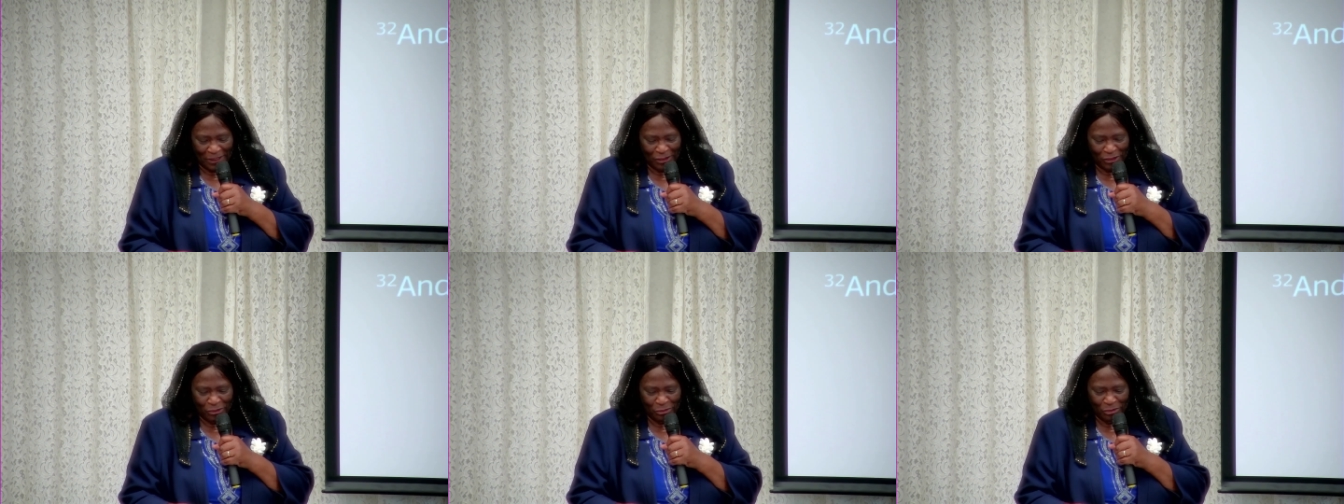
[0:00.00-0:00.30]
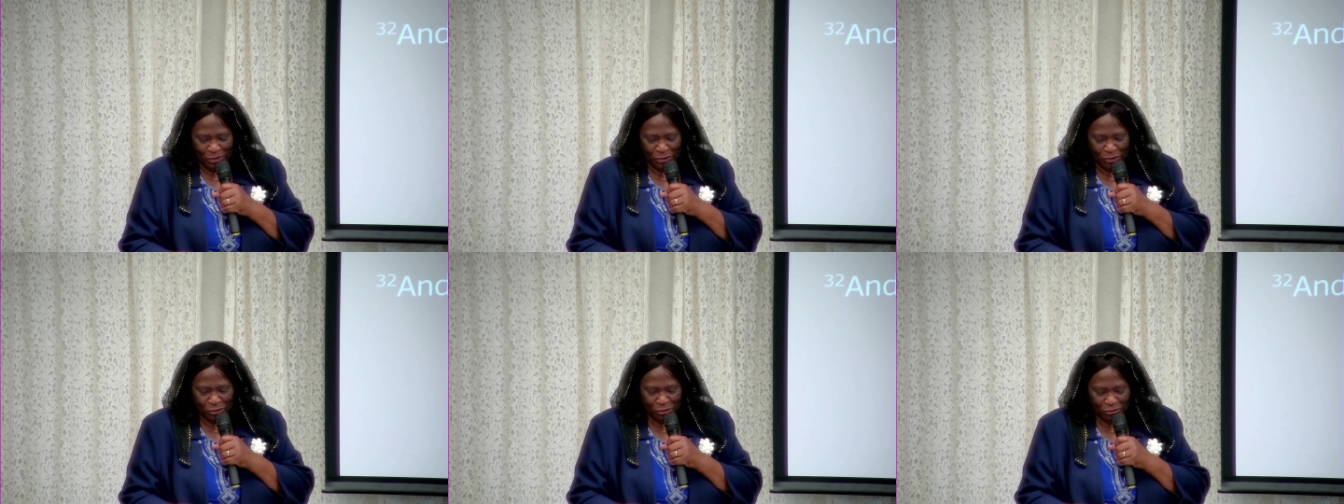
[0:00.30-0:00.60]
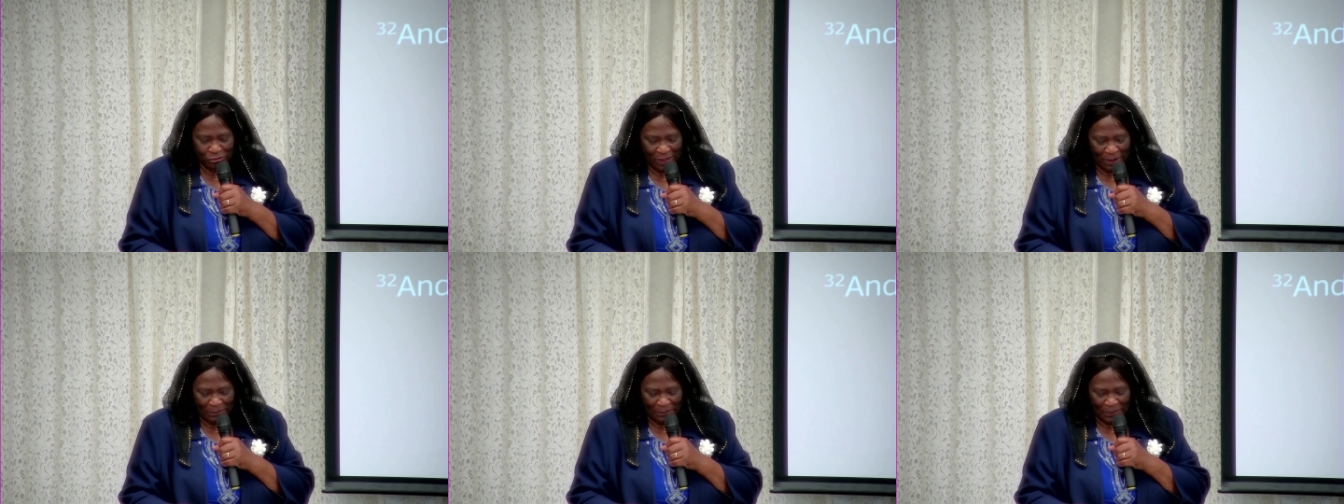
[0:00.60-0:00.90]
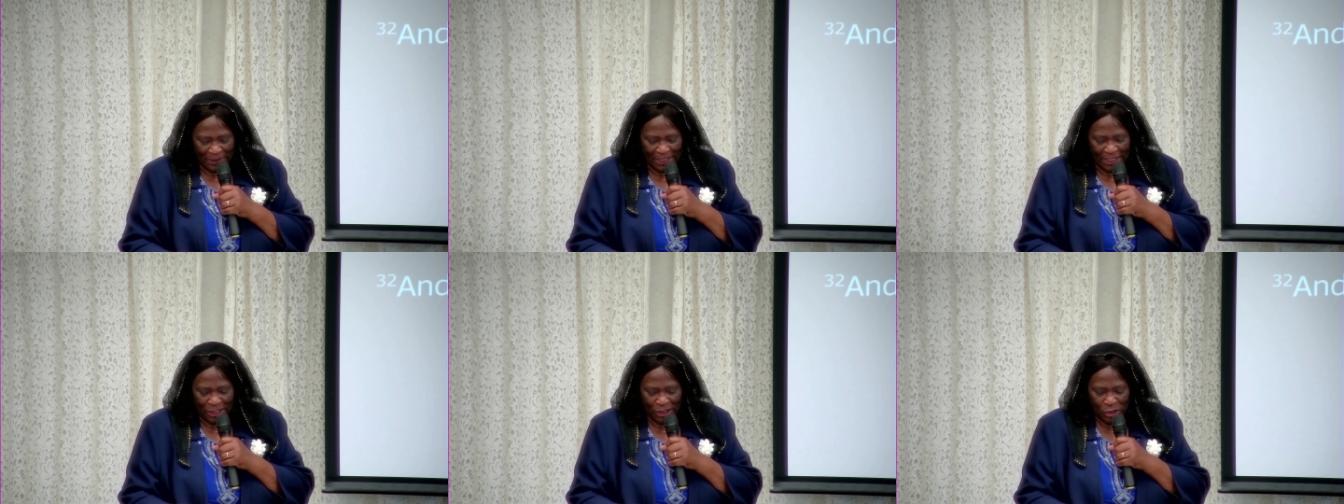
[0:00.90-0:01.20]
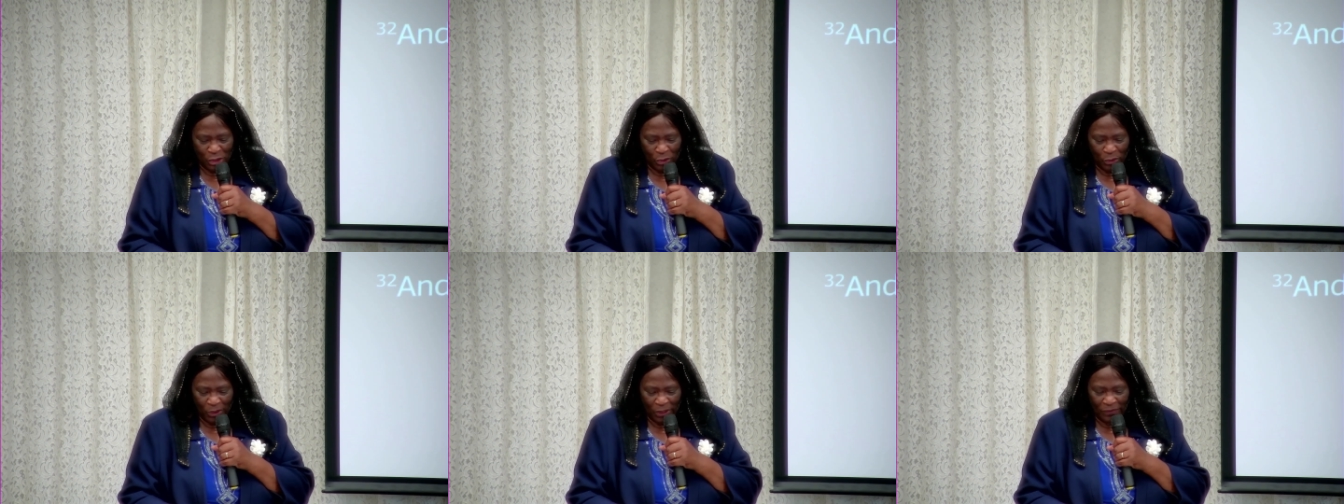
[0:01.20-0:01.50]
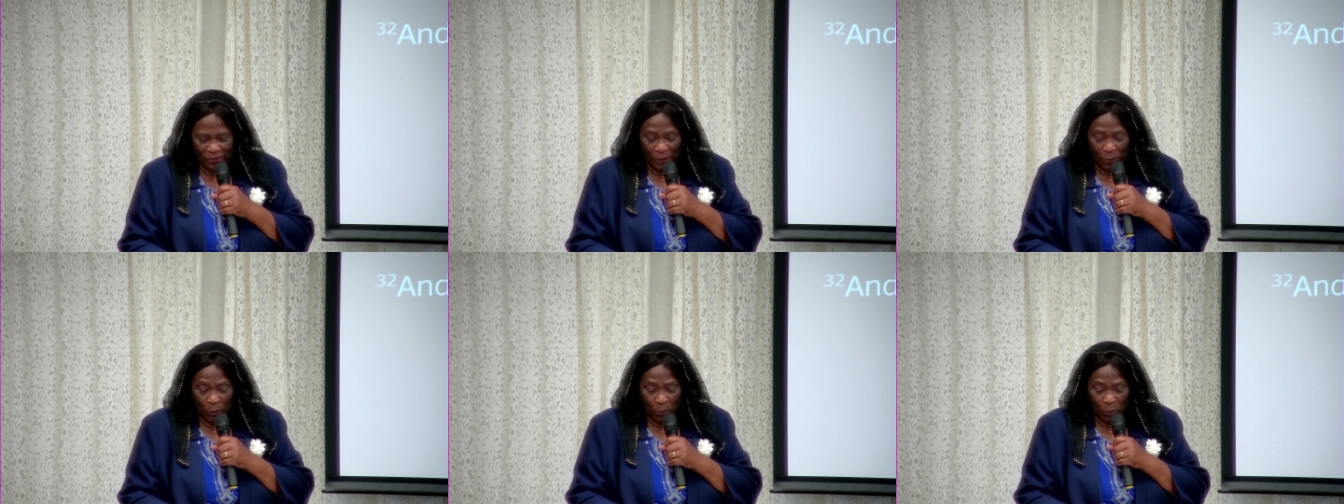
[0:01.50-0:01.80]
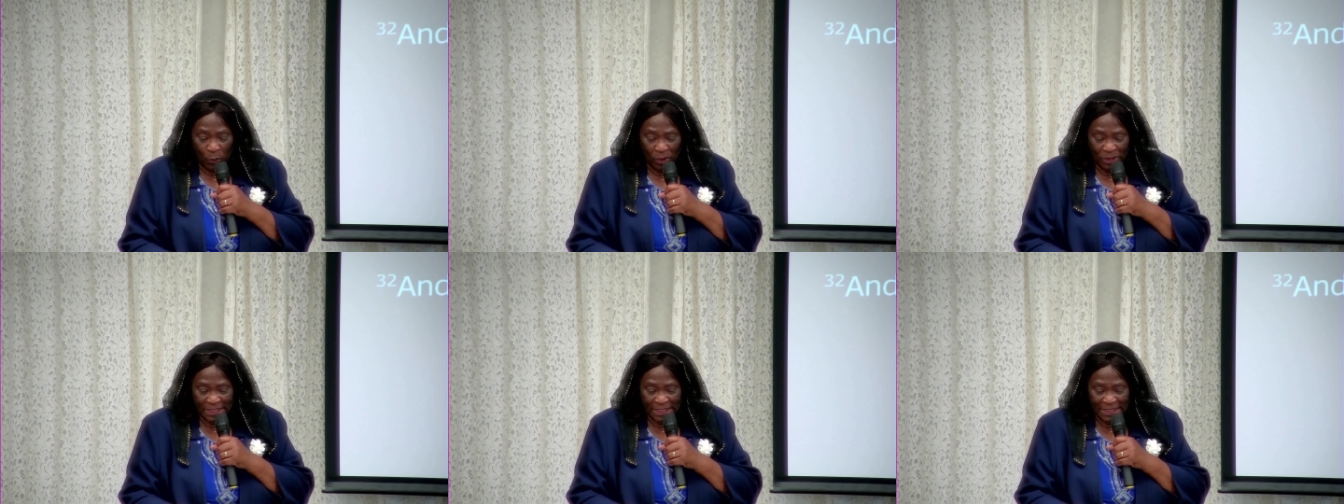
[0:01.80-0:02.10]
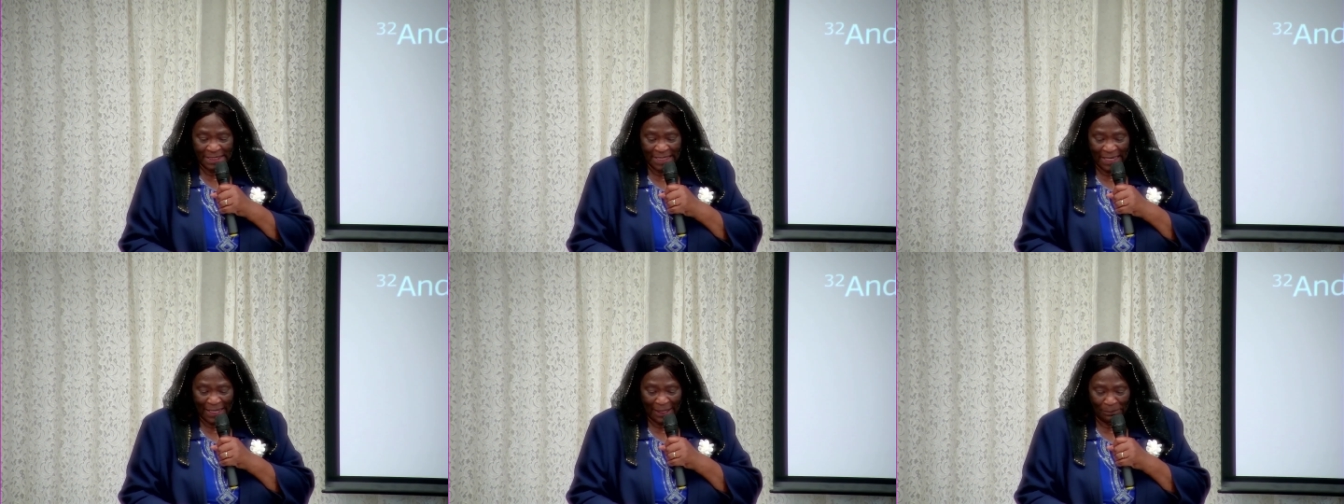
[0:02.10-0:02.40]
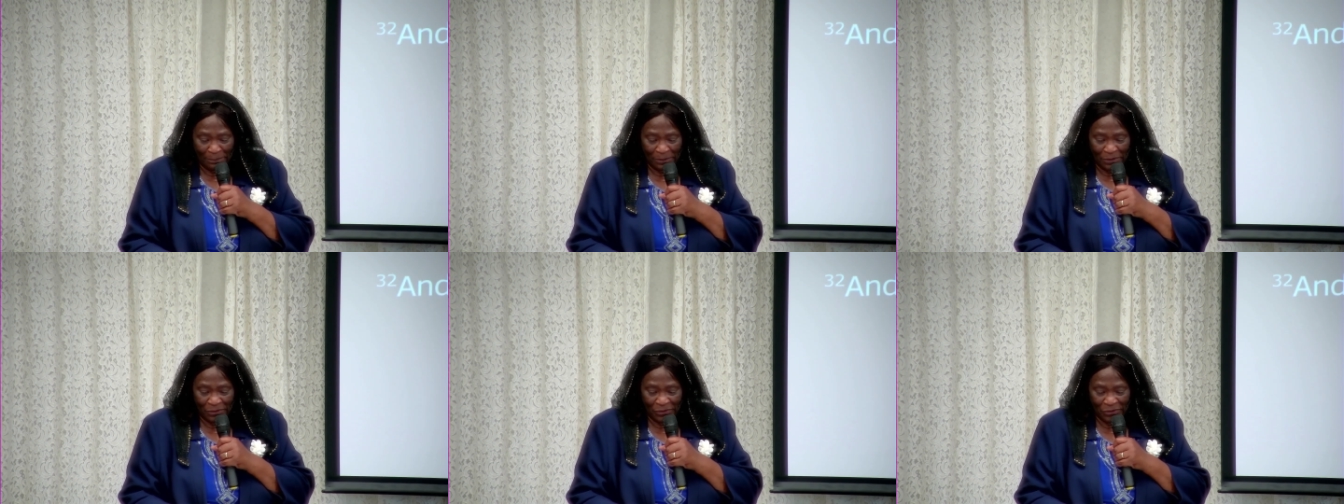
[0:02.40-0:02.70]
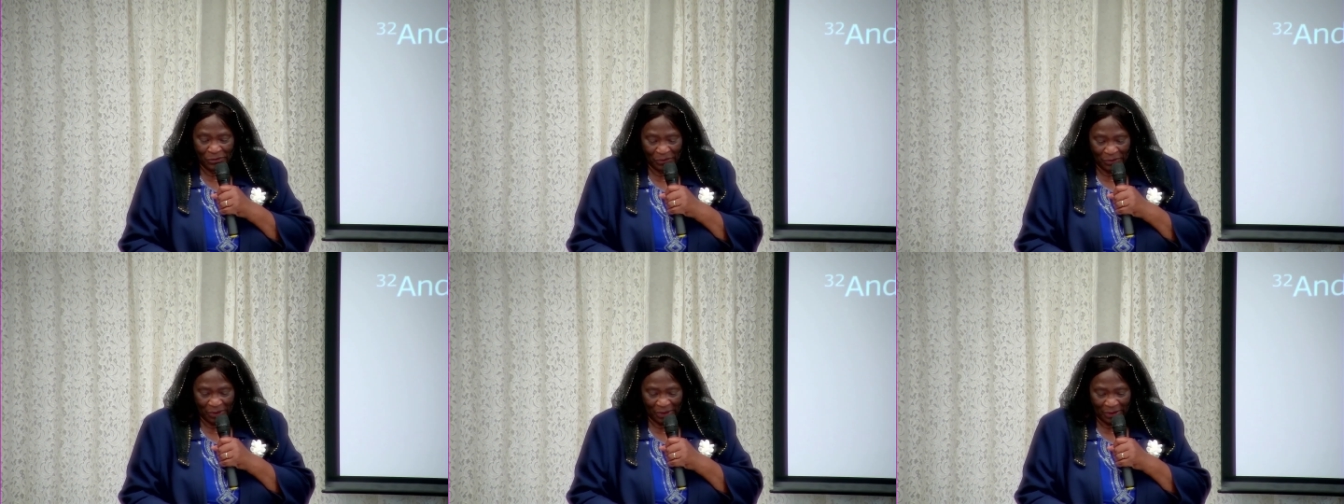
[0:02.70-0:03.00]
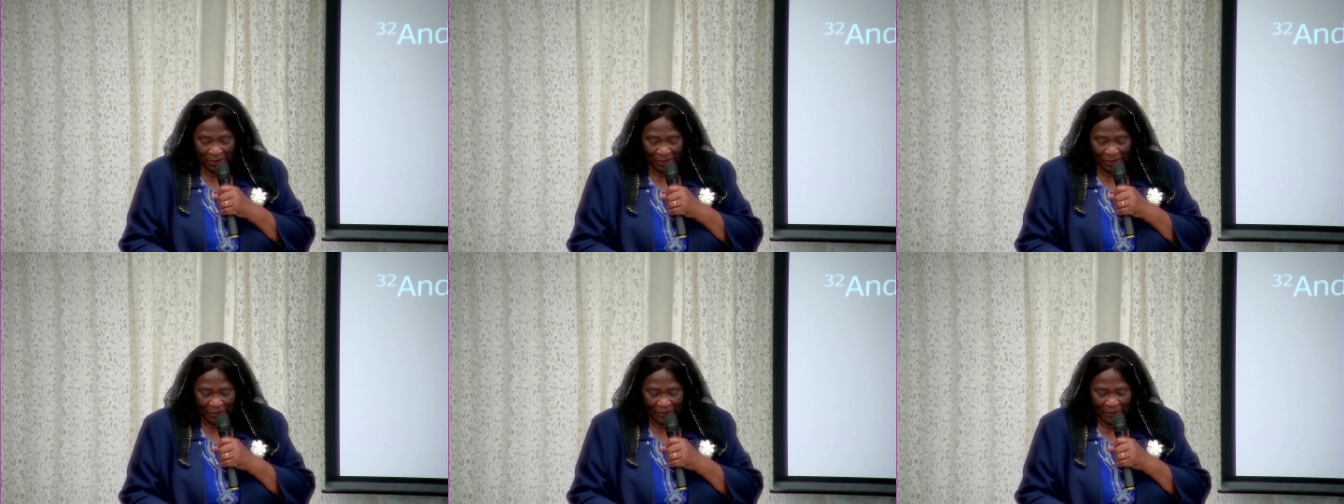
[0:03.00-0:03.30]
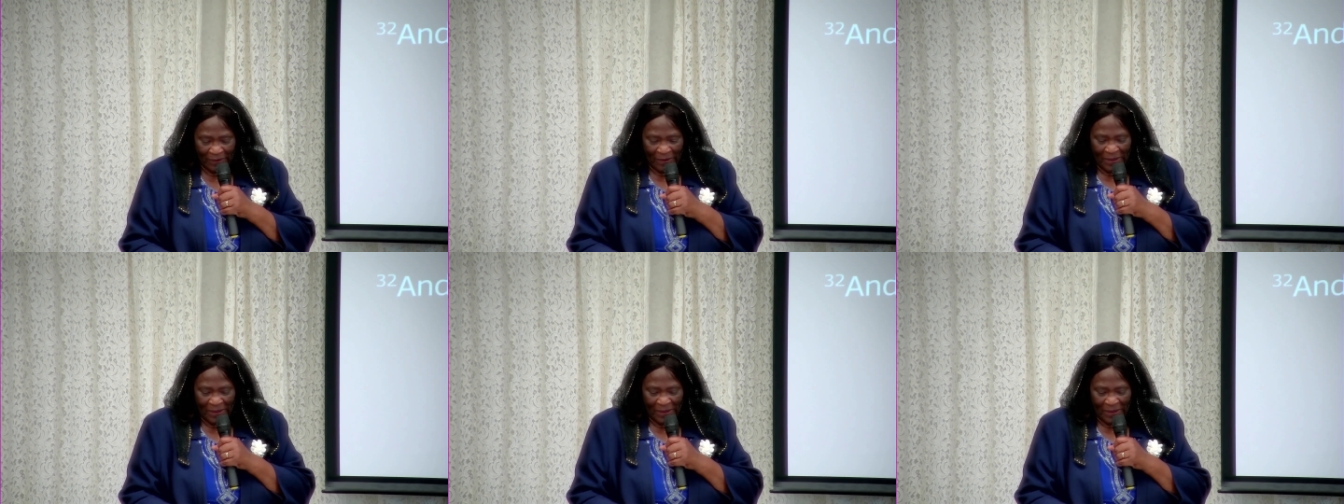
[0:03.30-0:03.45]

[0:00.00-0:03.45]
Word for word: She was trembling, knowing that what had happened to her